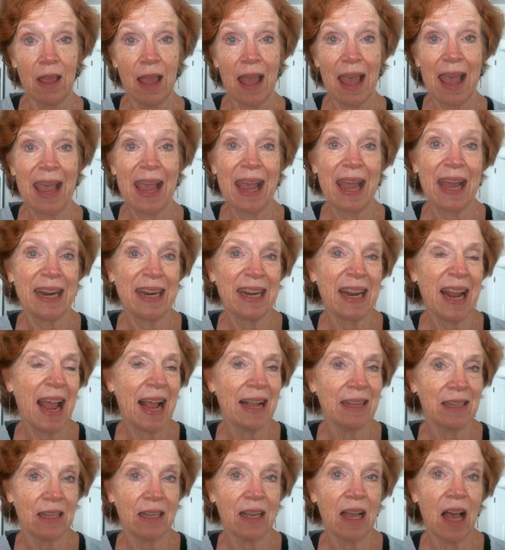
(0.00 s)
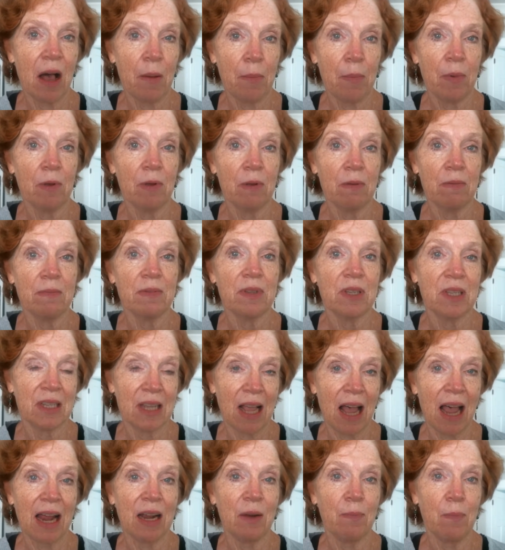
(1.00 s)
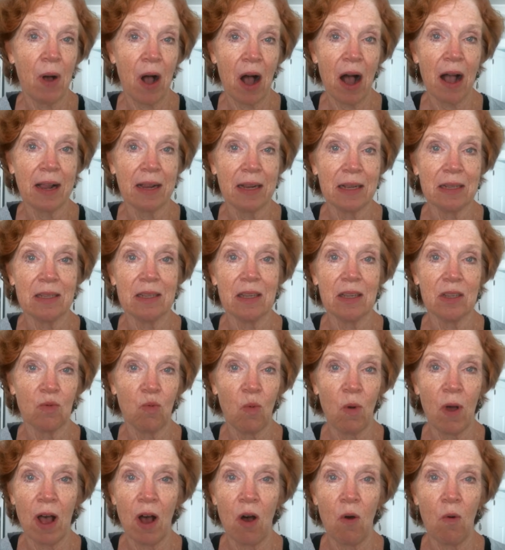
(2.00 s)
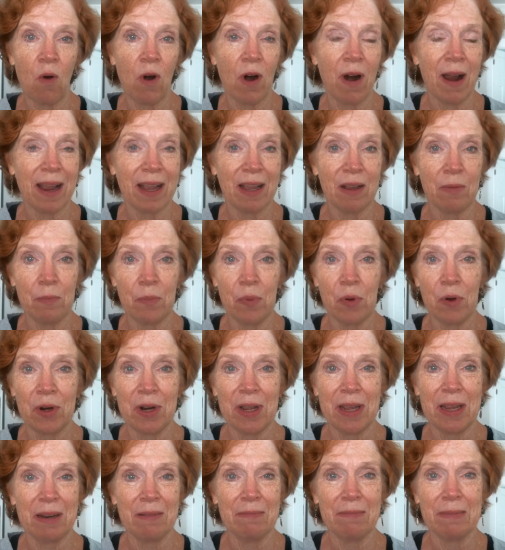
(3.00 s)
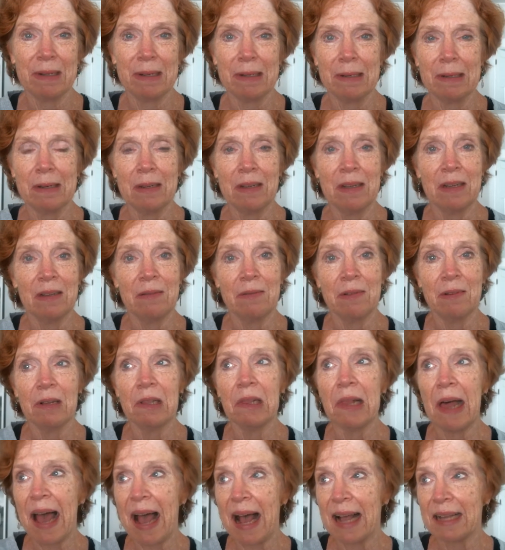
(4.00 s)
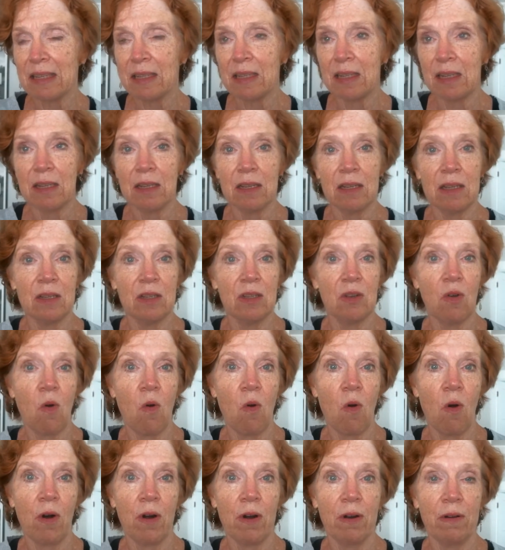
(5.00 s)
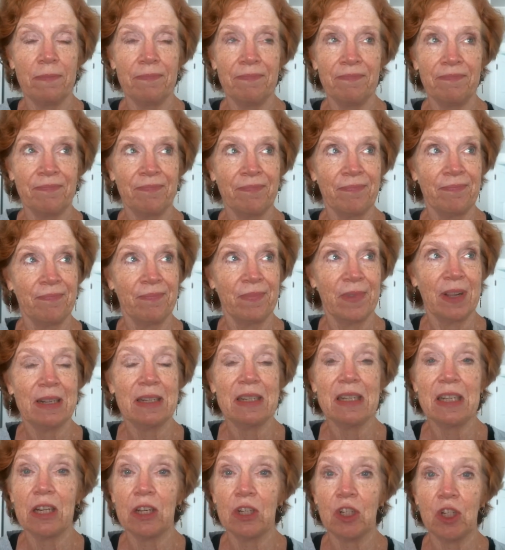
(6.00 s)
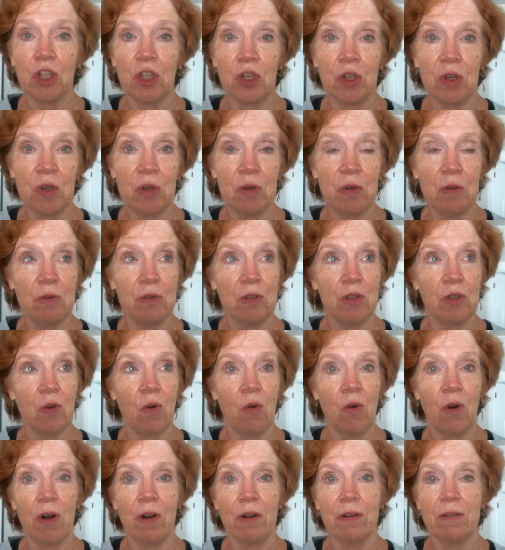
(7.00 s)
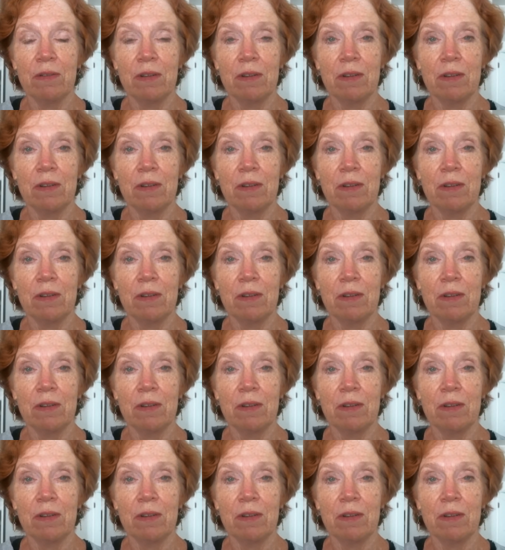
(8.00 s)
and it has a couple side pockets as well where I can put in glasses or tissues or